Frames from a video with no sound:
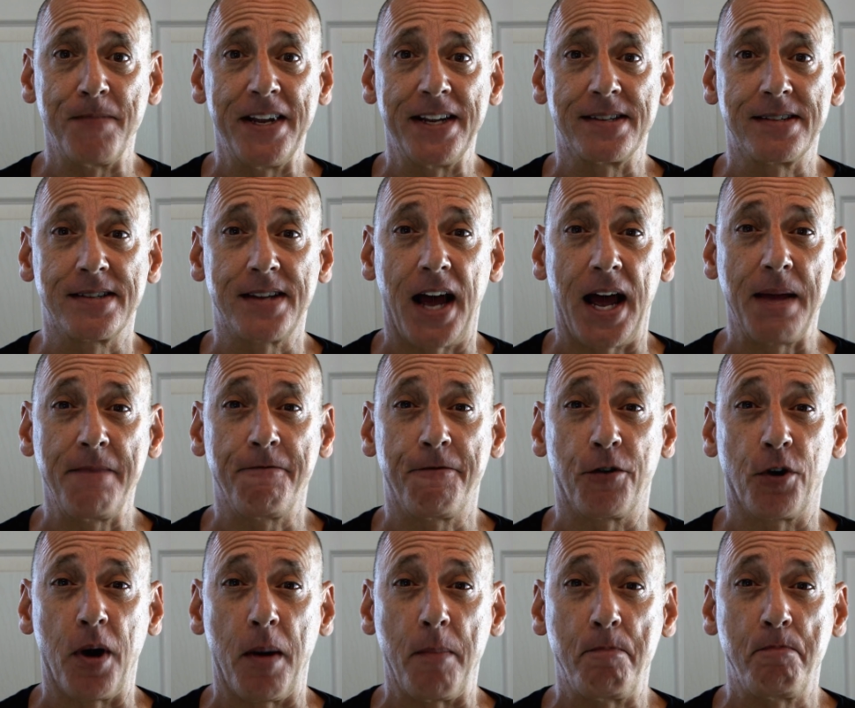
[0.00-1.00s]
it's time
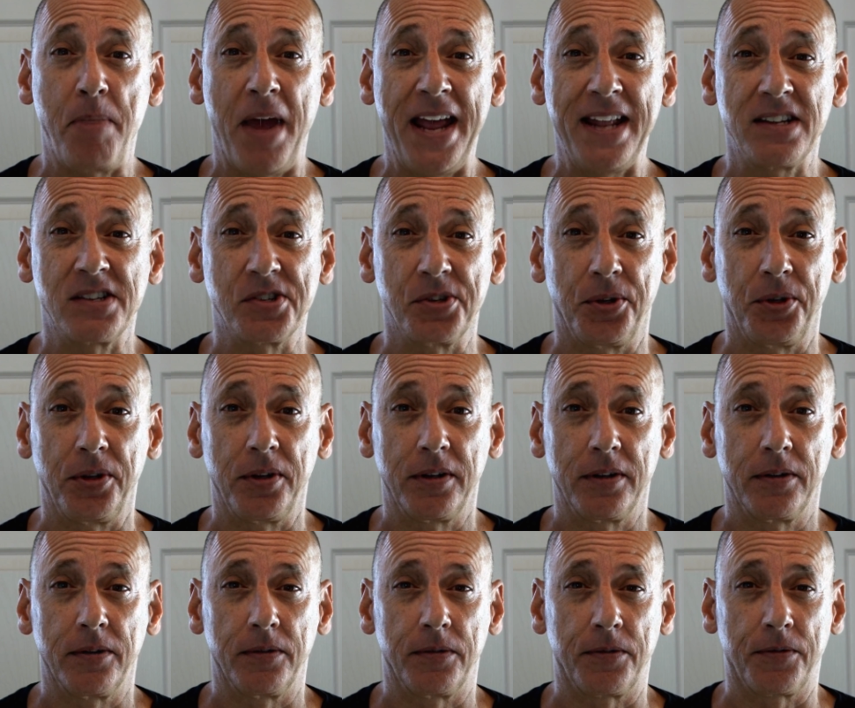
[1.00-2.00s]
for a pencil
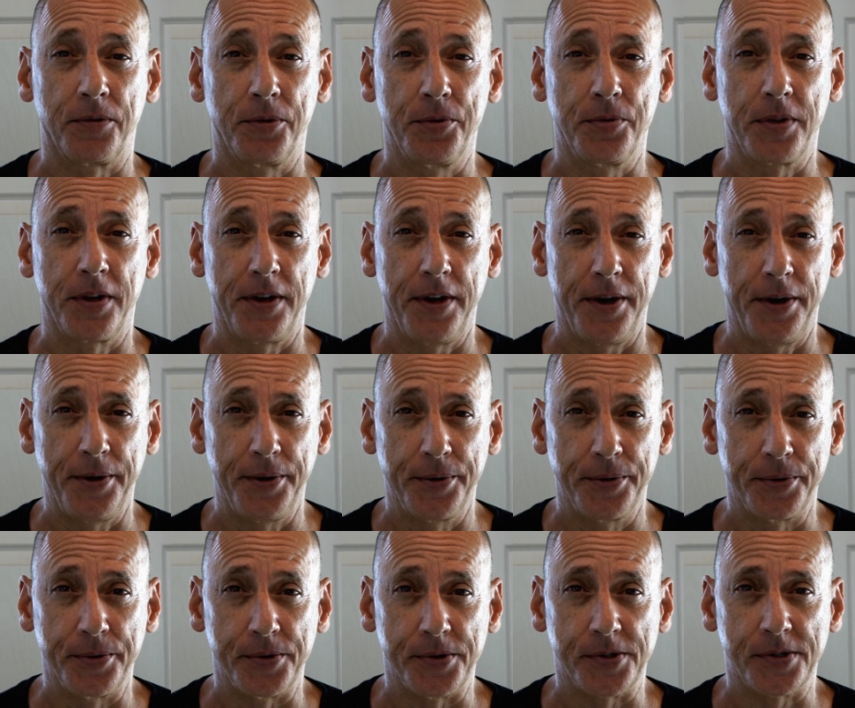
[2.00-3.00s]
through the
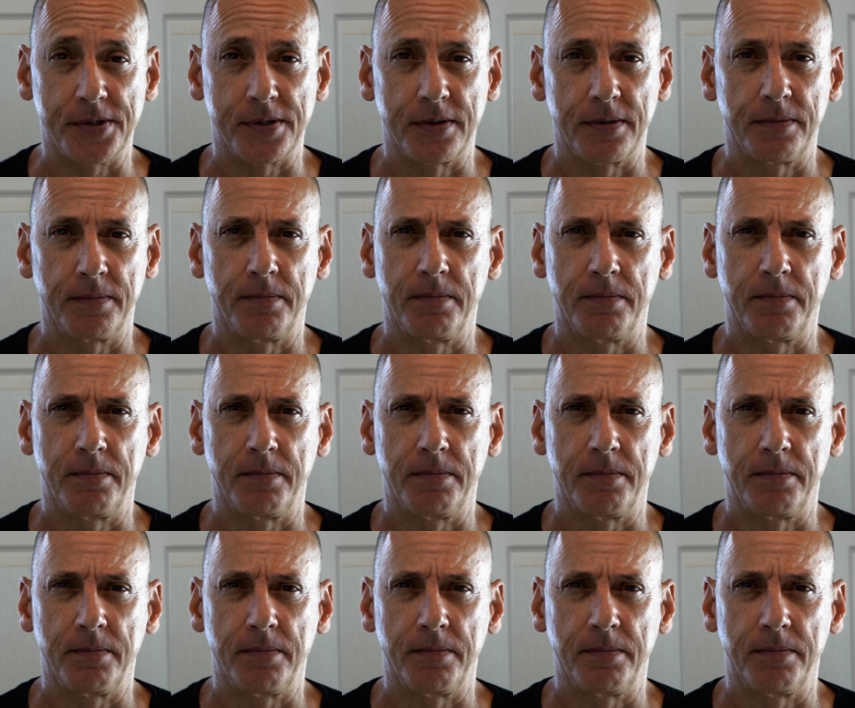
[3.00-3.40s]
nose.